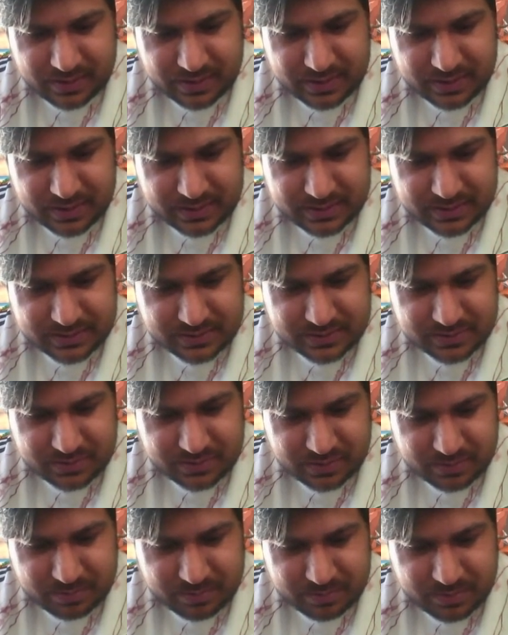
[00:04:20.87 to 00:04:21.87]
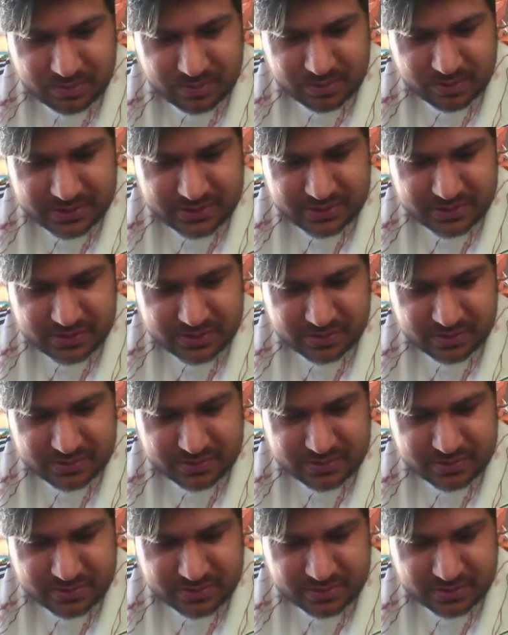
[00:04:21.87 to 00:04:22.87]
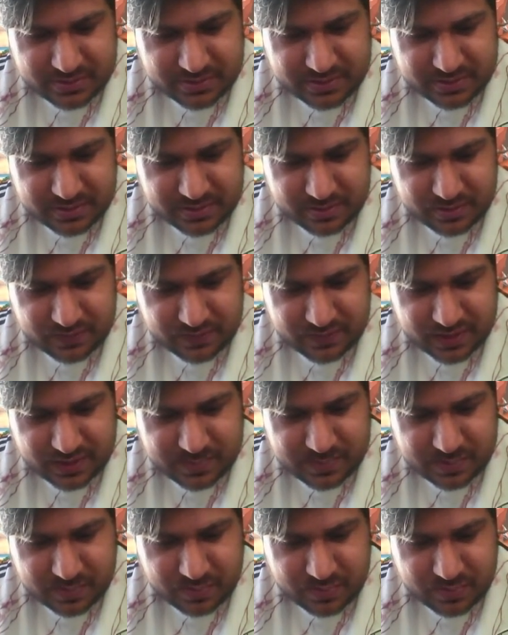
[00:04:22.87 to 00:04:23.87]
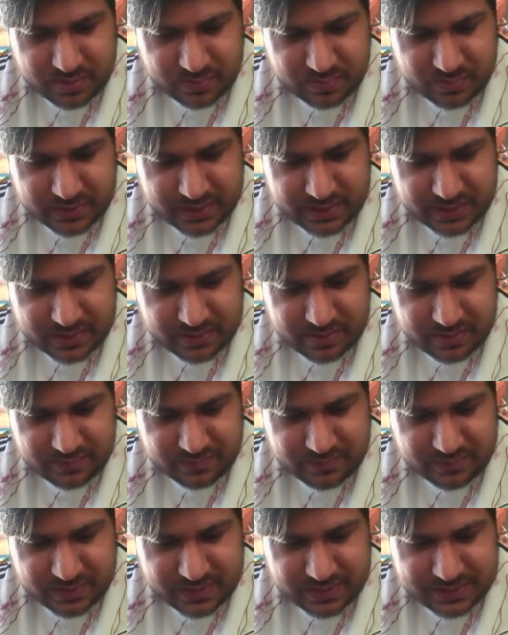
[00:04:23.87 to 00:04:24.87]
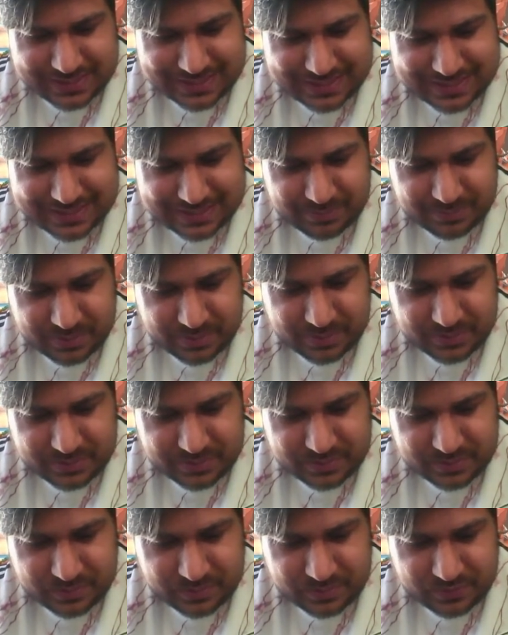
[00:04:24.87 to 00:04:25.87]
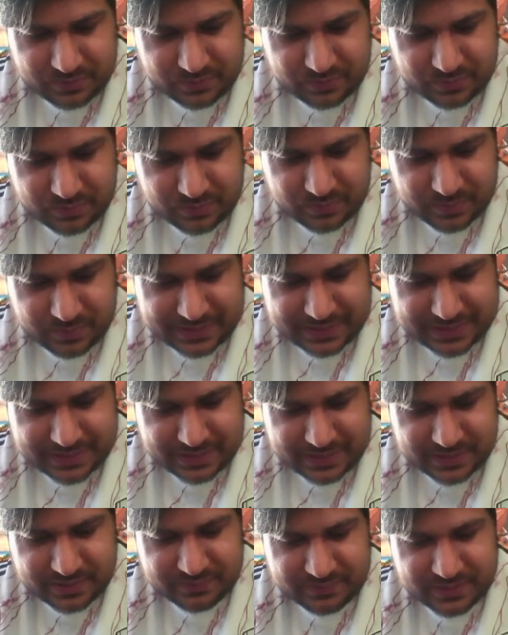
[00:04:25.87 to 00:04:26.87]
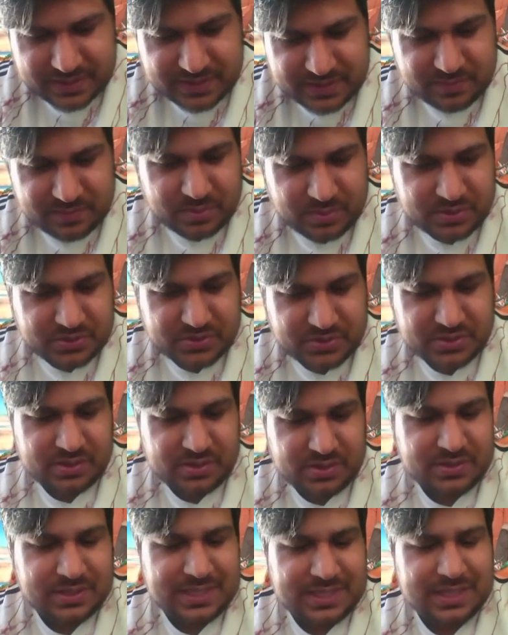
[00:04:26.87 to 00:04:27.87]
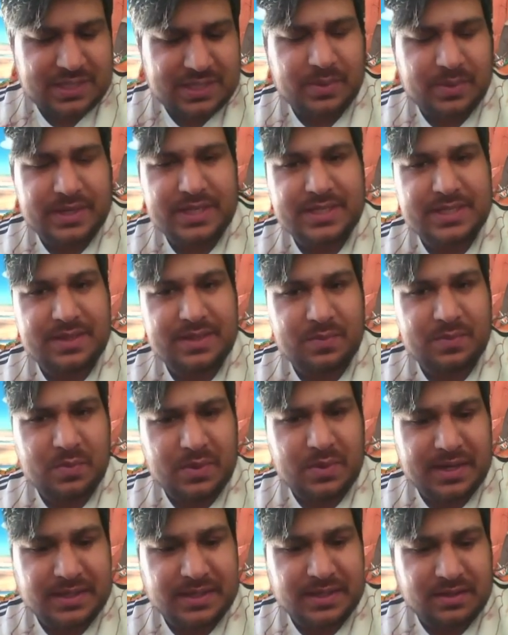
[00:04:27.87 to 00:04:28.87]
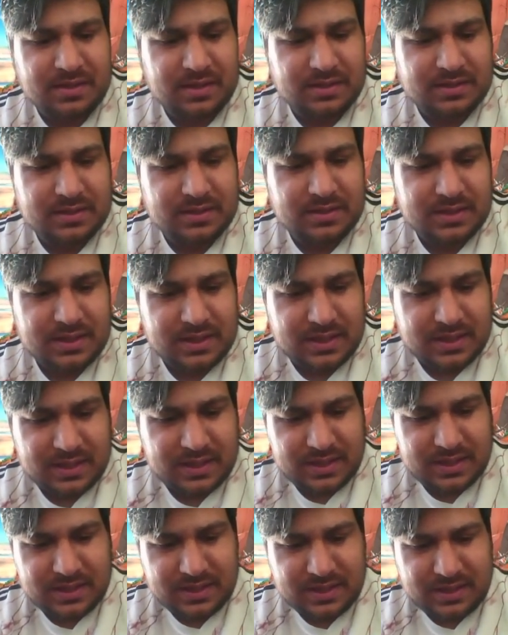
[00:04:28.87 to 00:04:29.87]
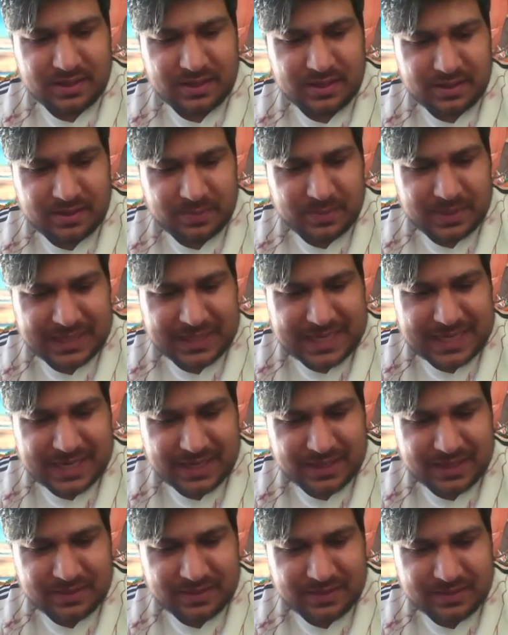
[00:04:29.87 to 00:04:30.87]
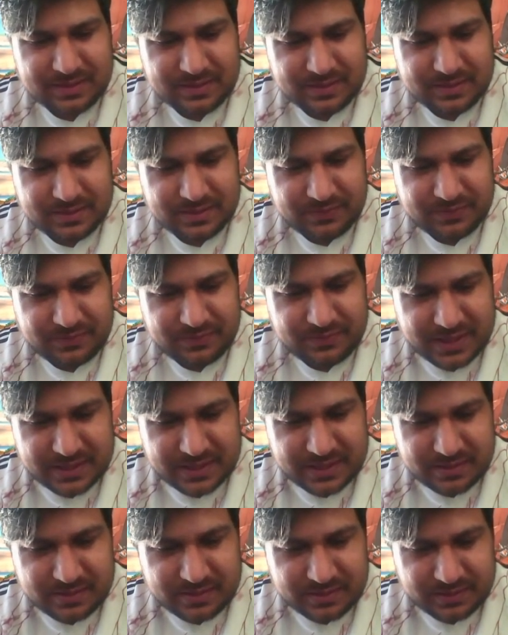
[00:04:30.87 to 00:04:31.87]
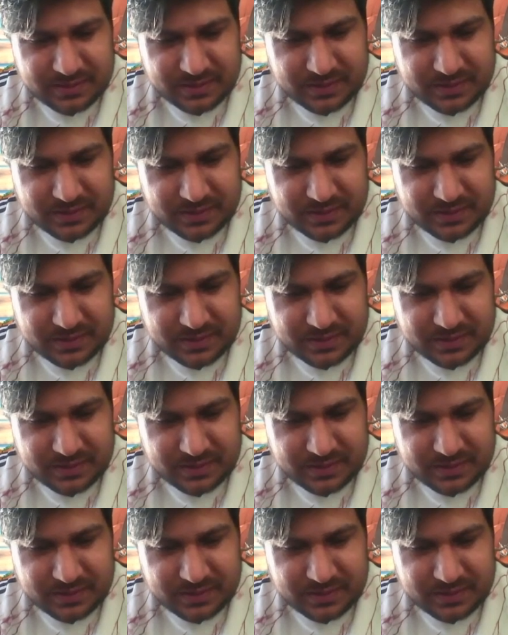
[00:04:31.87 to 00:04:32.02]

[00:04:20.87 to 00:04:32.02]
It's got Block and Charge, so charges the move gauge by 1 when it nullifies an opponent's move when in a defensive posture. So that's when it's in wide guard. It can defend.